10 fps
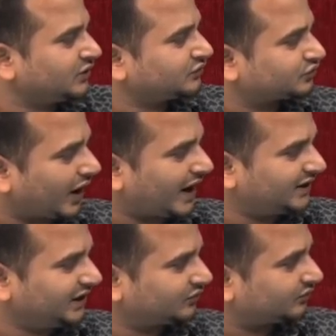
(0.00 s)
So I
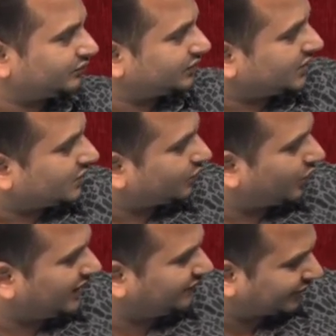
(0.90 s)
need
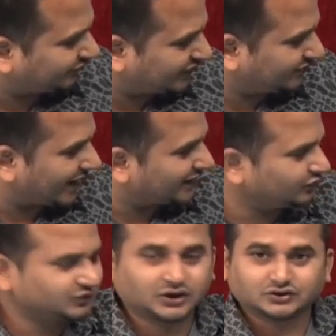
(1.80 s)
only 15
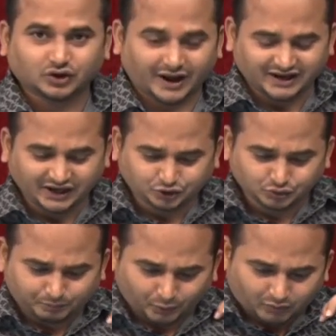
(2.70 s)
values. So I need to
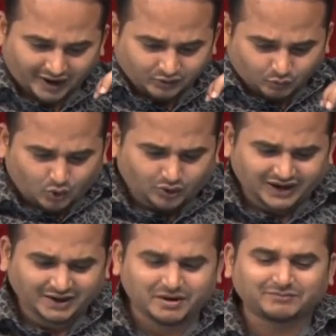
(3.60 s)
provide
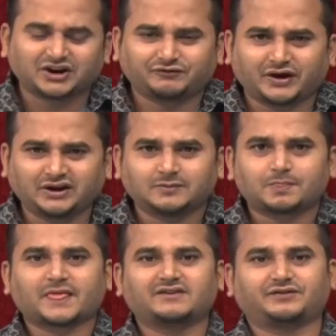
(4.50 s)
only memory for
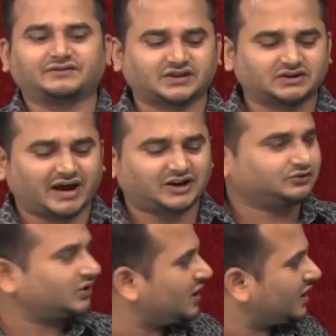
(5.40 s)
15
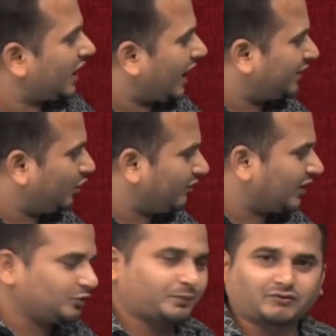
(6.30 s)
values. I don't
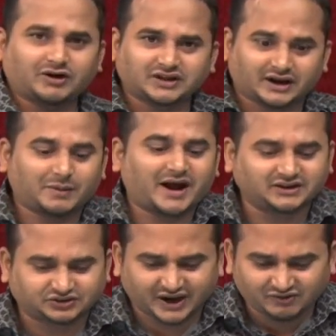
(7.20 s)
want to provide the
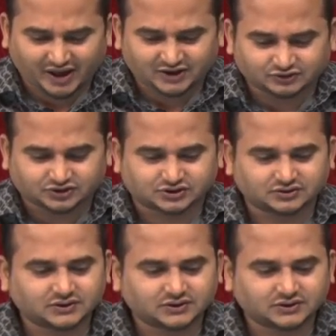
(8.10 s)
remaining 10 values.